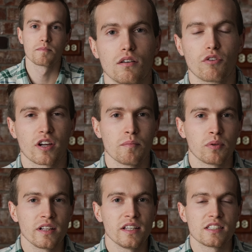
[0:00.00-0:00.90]
For a
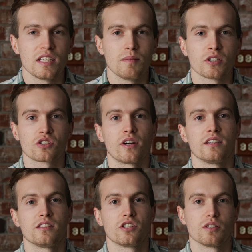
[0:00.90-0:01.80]
completely seamless
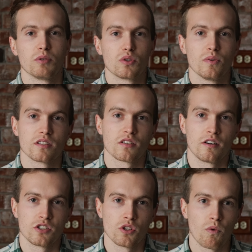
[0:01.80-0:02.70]
transition between the
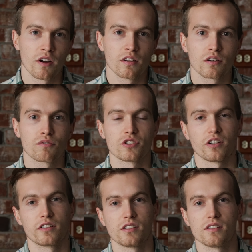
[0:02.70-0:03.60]
songs, you'll want to look for
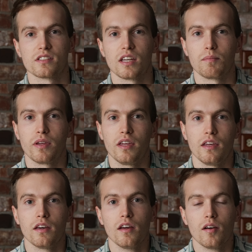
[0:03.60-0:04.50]
songs in the same
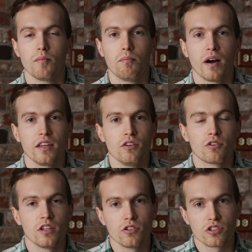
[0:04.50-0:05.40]
key, but you
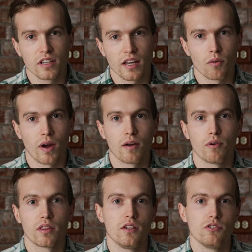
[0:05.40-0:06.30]
can usually get away
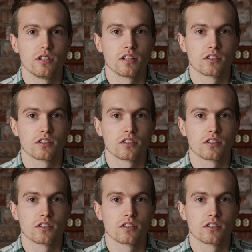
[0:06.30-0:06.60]
with using